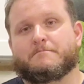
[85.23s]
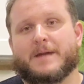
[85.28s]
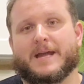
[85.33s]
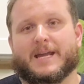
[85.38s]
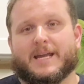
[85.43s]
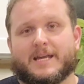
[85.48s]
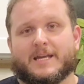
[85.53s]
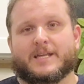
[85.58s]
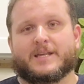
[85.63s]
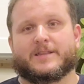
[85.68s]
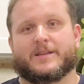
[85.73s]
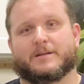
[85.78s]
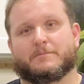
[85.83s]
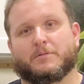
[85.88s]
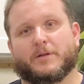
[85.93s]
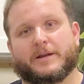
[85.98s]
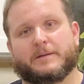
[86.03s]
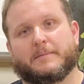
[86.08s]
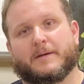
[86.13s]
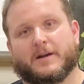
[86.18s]
make their
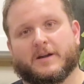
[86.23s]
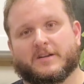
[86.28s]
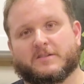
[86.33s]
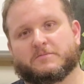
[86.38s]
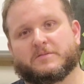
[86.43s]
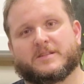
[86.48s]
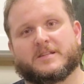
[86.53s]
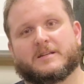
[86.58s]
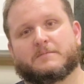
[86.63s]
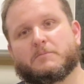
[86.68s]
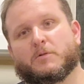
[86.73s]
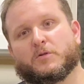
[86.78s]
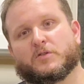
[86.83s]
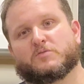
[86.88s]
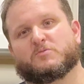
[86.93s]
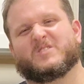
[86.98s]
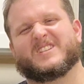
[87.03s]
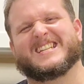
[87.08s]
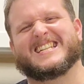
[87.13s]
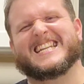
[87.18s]
Bloody Marys with the
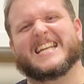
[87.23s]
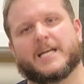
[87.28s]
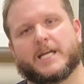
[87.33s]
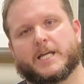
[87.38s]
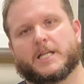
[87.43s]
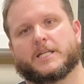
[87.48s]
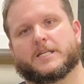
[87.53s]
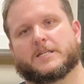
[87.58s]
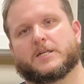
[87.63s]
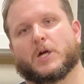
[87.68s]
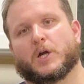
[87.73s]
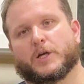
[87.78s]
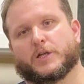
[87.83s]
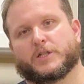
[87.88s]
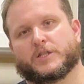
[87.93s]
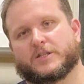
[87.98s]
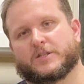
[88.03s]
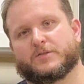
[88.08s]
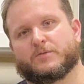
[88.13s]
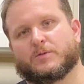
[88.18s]
most ridiculous
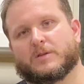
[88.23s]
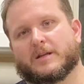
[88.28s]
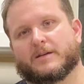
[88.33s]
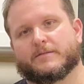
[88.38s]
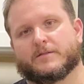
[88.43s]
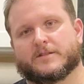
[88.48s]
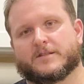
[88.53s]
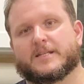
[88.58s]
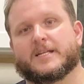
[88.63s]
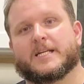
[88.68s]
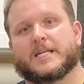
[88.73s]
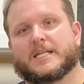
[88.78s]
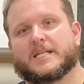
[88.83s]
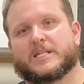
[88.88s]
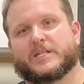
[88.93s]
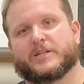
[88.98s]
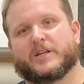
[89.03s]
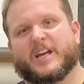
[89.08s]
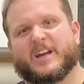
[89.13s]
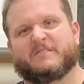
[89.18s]
garnishes you will ever see.
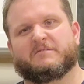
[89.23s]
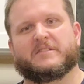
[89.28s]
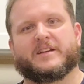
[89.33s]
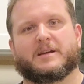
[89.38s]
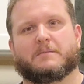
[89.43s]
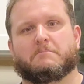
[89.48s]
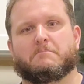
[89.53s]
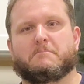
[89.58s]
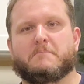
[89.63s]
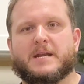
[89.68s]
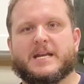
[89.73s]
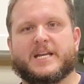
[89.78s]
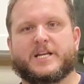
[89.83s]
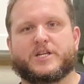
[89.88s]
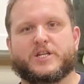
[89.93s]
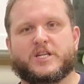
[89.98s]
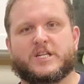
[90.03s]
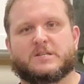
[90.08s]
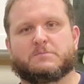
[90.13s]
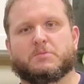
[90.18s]
You'll have like mini
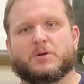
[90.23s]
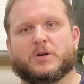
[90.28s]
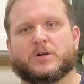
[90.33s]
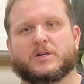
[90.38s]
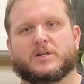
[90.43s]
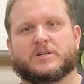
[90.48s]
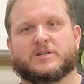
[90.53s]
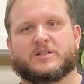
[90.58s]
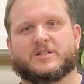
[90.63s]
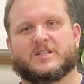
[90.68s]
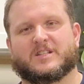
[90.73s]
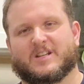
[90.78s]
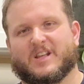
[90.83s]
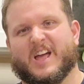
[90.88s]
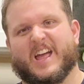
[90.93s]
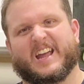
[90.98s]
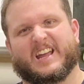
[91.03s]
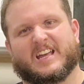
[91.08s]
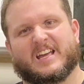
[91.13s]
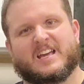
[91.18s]
cheeseburgers and
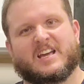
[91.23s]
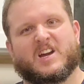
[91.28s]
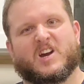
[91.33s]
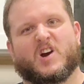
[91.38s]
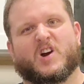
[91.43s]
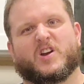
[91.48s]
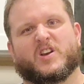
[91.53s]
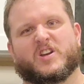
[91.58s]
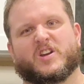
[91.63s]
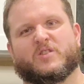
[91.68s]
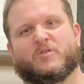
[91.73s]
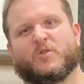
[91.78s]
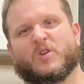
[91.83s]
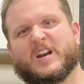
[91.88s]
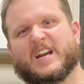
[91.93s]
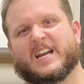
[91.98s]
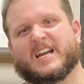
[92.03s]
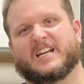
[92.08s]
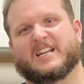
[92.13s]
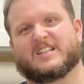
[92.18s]
like onion
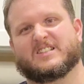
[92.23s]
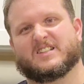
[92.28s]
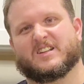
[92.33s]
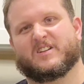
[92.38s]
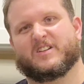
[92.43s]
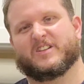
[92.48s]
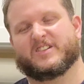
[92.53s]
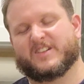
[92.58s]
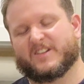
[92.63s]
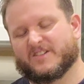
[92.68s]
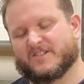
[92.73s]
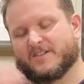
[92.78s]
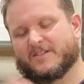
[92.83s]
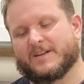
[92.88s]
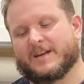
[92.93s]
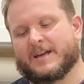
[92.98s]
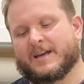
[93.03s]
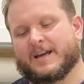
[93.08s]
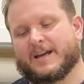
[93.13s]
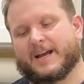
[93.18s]
rings and all sorts of
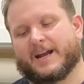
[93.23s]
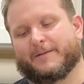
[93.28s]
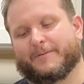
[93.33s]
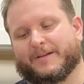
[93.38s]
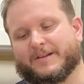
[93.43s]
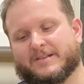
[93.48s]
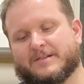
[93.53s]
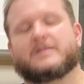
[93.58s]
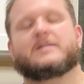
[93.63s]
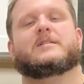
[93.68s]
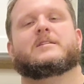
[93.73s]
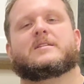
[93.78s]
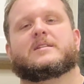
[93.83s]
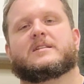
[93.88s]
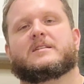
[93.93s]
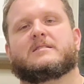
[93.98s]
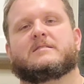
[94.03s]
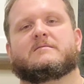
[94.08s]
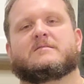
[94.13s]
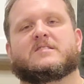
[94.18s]
stuff. Anyways,
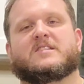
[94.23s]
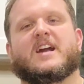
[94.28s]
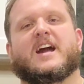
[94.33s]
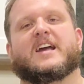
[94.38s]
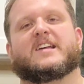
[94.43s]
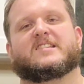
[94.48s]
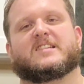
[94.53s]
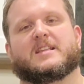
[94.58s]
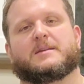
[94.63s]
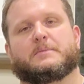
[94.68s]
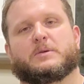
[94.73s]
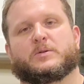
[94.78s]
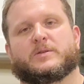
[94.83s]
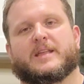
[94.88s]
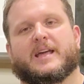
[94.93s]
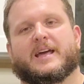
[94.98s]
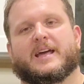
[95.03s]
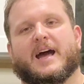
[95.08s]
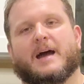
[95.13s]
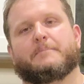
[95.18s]
sky's the limit
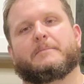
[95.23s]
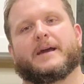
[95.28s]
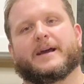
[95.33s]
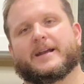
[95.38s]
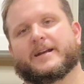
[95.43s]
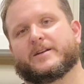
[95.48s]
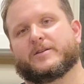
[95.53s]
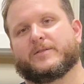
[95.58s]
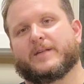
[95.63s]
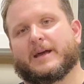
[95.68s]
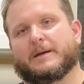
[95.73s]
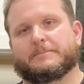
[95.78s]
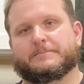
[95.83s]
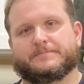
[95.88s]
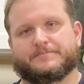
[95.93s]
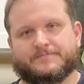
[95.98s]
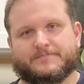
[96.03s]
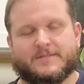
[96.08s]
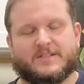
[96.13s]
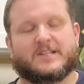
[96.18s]
with that. I'm not going to do that.
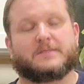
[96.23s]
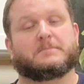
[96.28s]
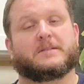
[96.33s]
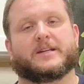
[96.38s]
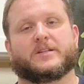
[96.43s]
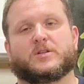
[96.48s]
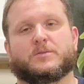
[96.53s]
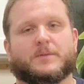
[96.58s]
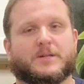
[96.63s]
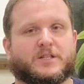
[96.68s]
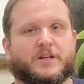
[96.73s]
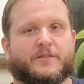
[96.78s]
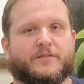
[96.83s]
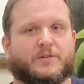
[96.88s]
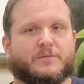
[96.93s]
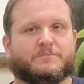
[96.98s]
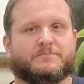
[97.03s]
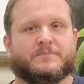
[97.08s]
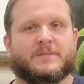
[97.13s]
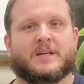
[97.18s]
It seems like too much
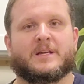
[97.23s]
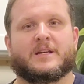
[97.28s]
effort.